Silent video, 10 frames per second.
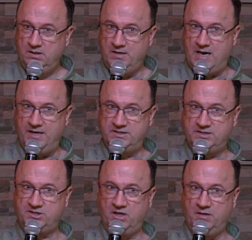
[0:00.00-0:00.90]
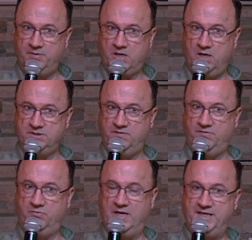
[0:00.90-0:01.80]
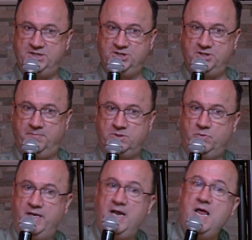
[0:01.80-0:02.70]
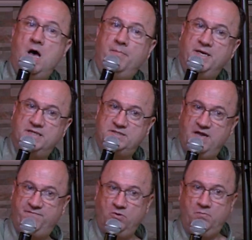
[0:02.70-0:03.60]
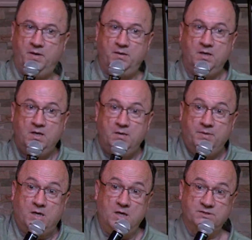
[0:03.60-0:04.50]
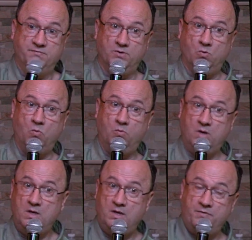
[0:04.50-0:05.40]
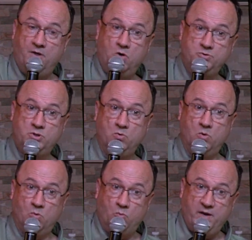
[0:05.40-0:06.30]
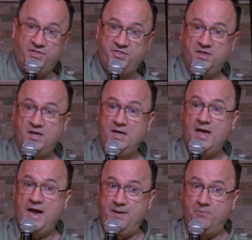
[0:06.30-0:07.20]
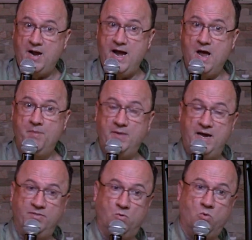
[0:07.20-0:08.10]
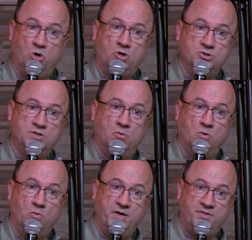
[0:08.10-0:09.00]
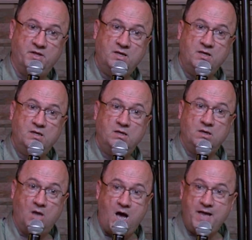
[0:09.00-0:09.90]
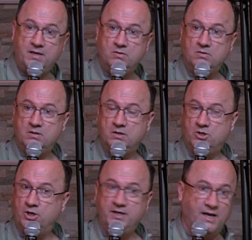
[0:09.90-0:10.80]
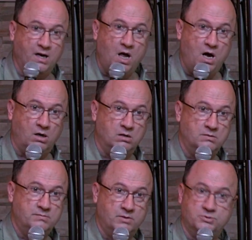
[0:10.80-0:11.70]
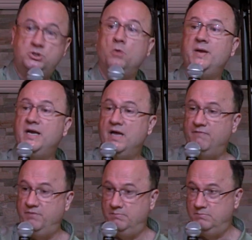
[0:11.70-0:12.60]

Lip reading: not necessarily because of the relationship between him and his nephew, but because of those who were with Abraham and the workers that were with Lot couldn't get along. There was too many of them.